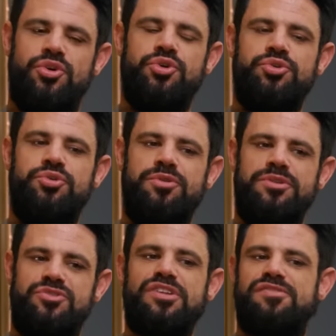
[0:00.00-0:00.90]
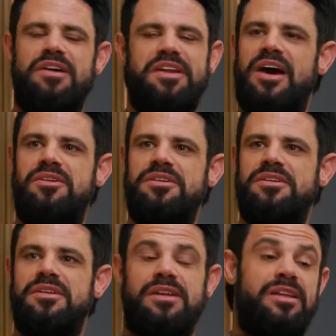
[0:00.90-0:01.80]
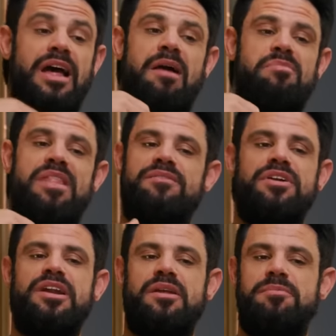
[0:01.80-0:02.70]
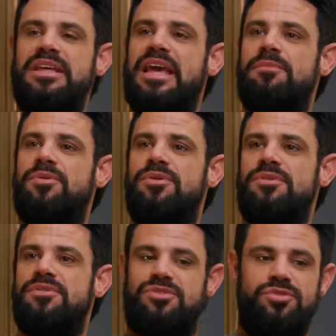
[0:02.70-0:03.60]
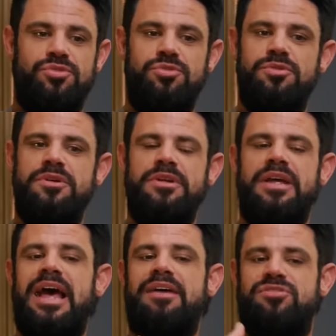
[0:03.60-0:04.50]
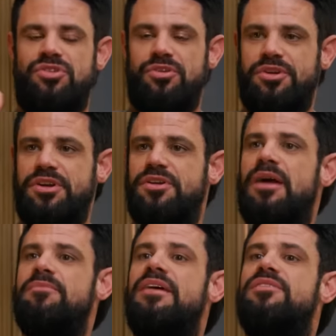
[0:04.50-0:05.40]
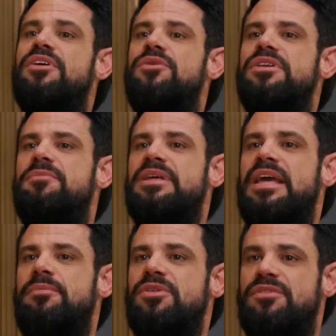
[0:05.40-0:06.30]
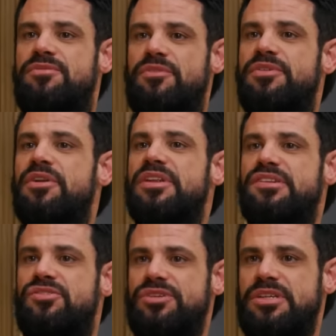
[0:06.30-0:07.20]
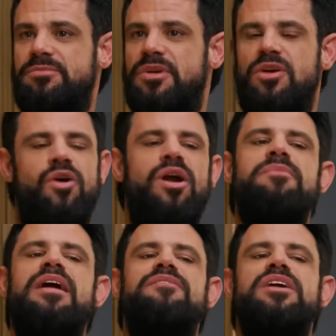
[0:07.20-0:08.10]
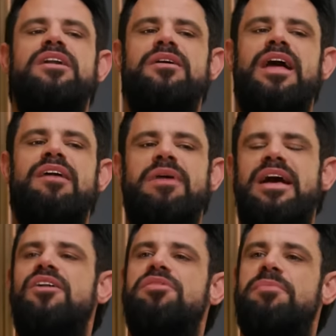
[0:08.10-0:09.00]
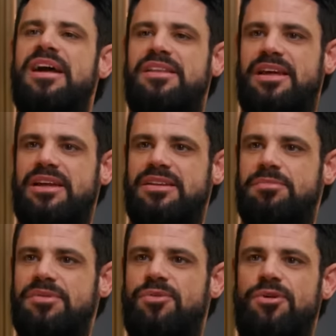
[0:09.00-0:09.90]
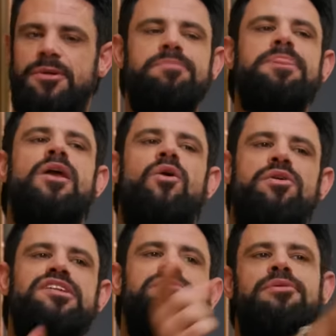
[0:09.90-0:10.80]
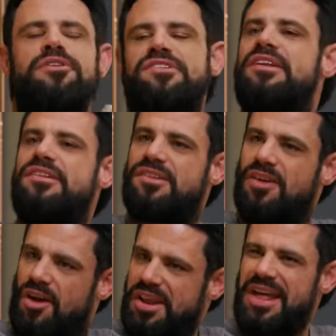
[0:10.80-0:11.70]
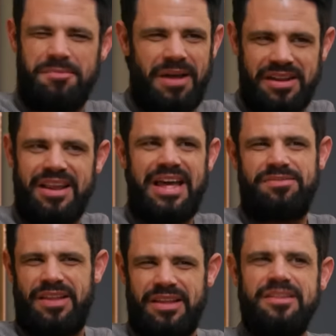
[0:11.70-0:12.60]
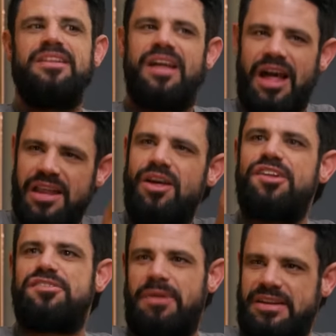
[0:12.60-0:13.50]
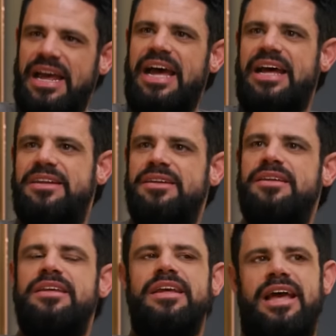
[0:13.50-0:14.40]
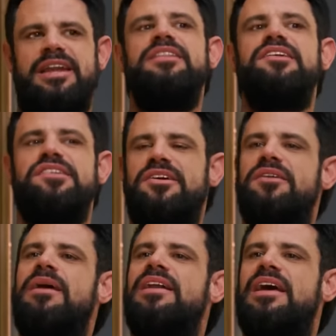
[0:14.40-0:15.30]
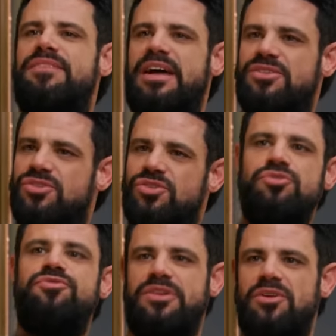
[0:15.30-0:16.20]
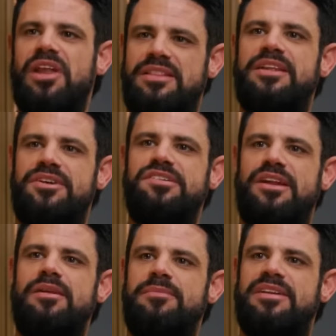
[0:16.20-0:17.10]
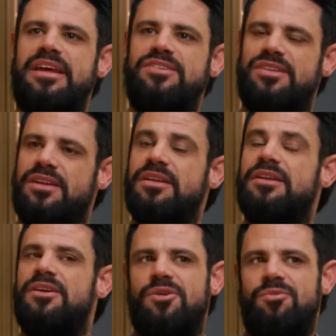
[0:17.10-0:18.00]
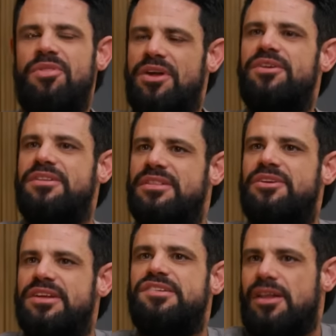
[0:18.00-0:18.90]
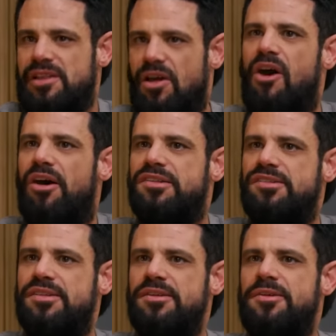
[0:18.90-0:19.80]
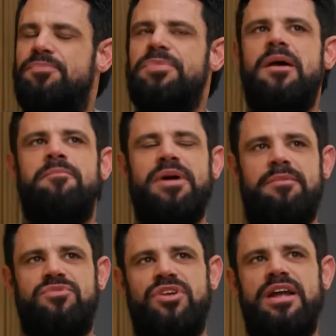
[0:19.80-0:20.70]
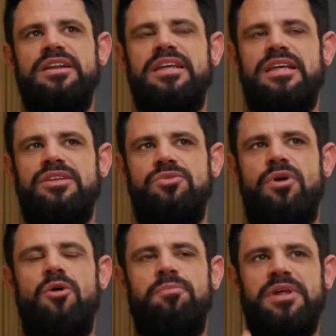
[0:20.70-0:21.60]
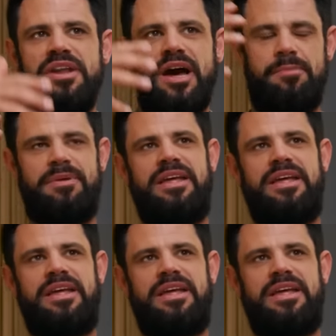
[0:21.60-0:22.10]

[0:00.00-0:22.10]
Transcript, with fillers: who just found out like I'm never going to be able to have children or I'm never going to be able to fulfill this dream or I'm never going to have my health back like I did before or this person has gone out of my life like I lost my dad and in this area of my life I do feel like there is a limitation well there there is a loss mm -hmm. but I'm trying to get you opened up